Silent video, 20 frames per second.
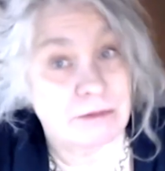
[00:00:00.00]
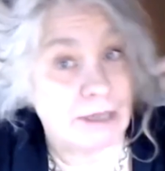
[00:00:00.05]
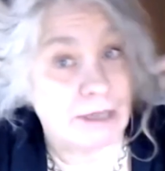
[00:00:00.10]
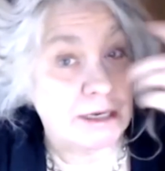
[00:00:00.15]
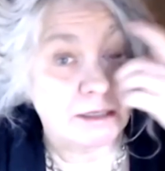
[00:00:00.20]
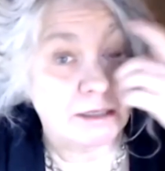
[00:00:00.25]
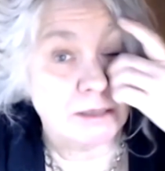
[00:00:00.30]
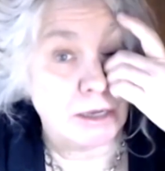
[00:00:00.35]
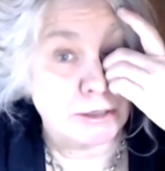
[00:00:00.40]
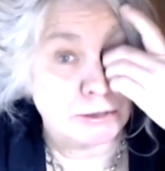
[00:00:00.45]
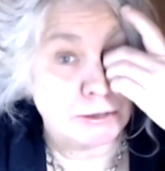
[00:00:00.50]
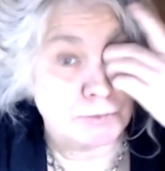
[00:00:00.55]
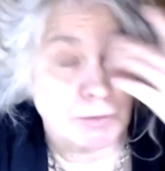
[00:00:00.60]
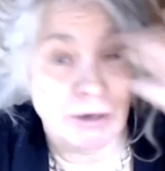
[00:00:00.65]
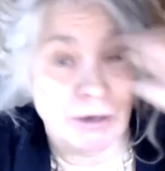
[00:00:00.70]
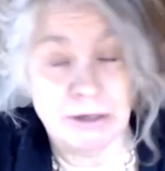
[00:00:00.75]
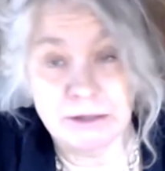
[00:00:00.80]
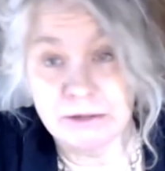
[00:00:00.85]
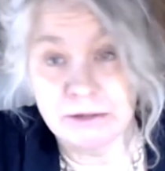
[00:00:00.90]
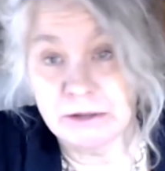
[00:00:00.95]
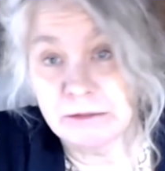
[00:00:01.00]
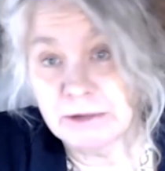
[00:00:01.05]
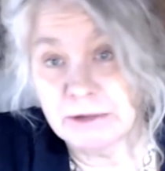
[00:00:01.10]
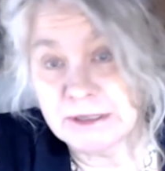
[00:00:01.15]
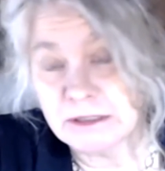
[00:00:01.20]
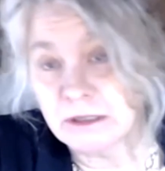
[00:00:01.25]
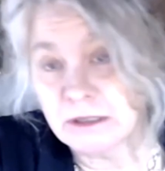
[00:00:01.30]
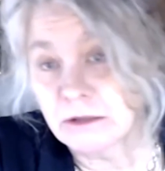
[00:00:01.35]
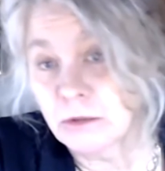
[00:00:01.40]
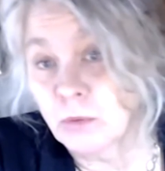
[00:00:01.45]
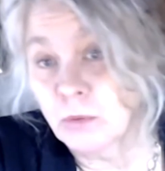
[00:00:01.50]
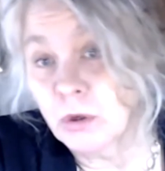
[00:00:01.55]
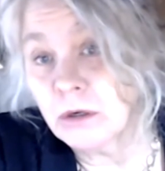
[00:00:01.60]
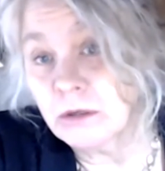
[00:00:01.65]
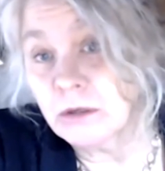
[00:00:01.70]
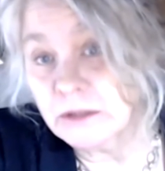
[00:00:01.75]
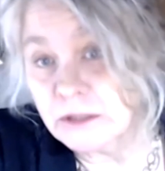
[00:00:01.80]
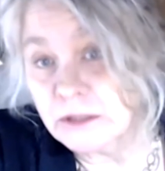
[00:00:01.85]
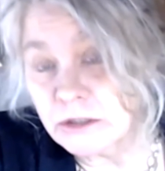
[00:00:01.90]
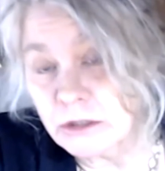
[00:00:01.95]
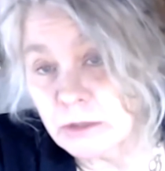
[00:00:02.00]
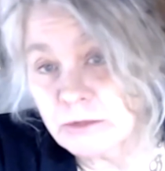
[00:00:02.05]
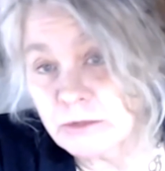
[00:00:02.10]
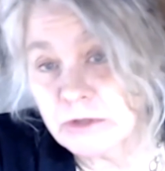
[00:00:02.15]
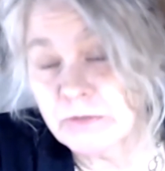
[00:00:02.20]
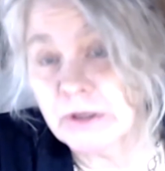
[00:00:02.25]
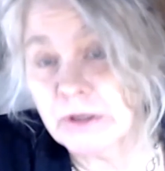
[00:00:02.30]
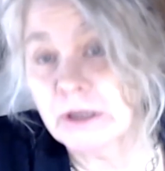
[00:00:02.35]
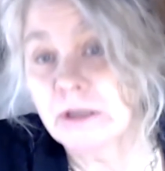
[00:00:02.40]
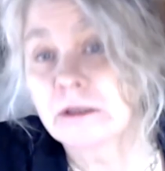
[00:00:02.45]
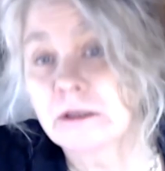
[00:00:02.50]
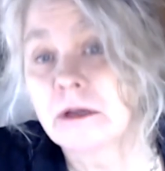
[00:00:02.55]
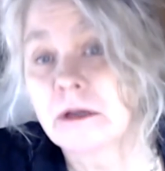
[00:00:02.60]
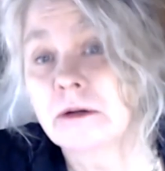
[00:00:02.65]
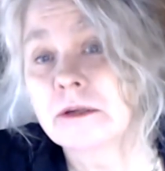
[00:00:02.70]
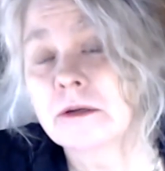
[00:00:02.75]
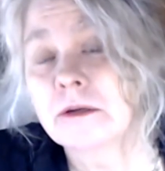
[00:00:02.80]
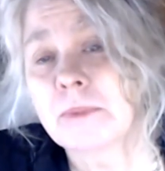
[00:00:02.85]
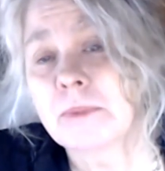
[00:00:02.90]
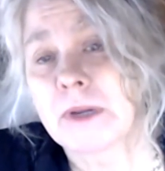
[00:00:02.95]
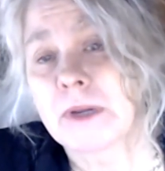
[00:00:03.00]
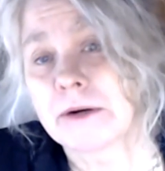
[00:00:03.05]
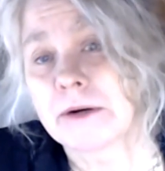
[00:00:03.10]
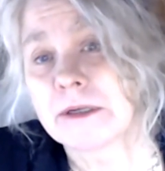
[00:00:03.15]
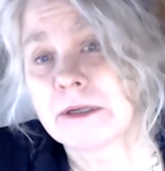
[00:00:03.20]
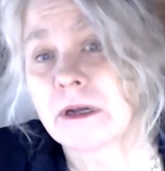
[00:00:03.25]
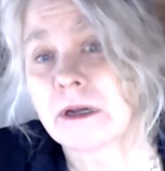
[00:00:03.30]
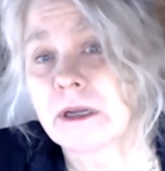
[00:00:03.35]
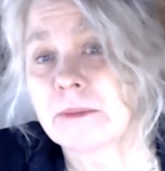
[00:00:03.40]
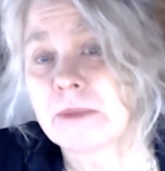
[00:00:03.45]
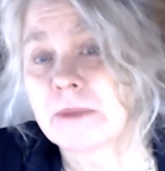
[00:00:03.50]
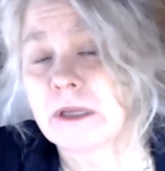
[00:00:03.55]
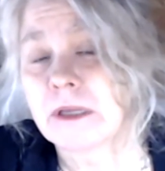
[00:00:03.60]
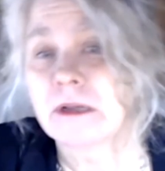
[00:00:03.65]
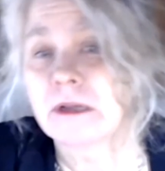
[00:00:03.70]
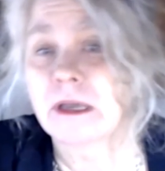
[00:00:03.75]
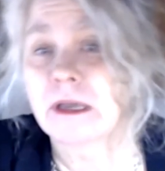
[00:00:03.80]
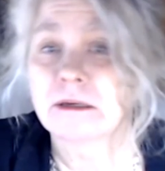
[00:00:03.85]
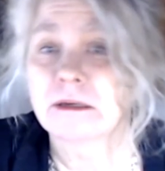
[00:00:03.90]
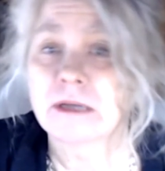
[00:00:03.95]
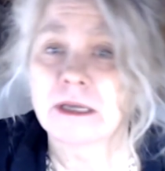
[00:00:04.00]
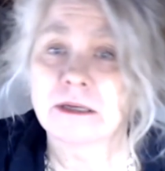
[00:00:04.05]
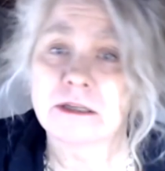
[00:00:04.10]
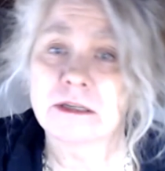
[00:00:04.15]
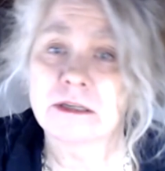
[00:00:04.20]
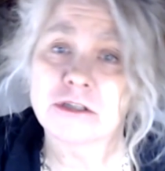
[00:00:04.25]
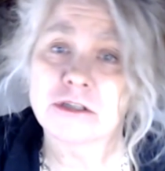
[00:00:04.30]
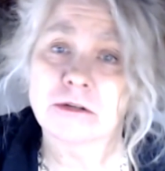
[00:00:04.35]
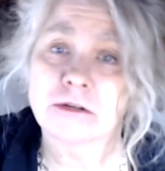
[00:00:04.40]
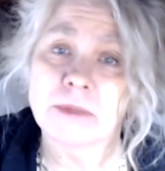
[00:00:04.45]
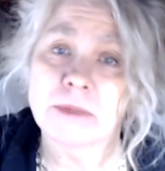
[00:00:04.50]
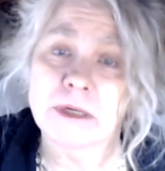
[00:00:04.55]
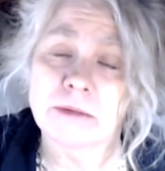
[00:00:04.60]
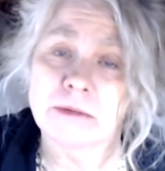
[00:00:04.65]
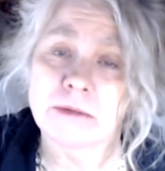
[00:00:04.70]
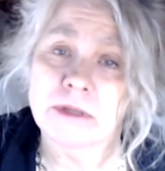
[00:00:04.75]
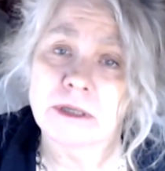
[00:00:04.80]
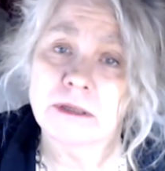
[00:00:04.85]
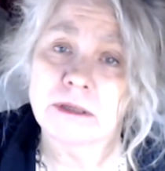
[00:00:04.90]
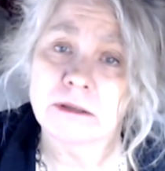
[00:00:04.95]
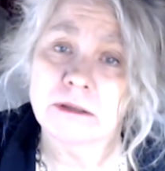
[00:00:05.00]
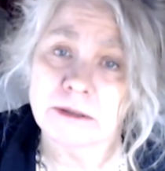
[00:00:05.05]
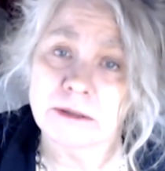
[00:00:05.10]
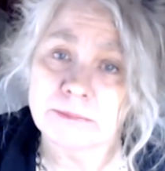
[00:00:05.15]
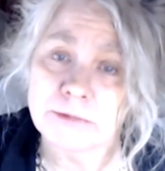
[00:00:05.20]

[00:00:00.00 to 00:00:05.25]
a large part of the rest of the world in terms of the colonial paradigm and in Germany with Hitler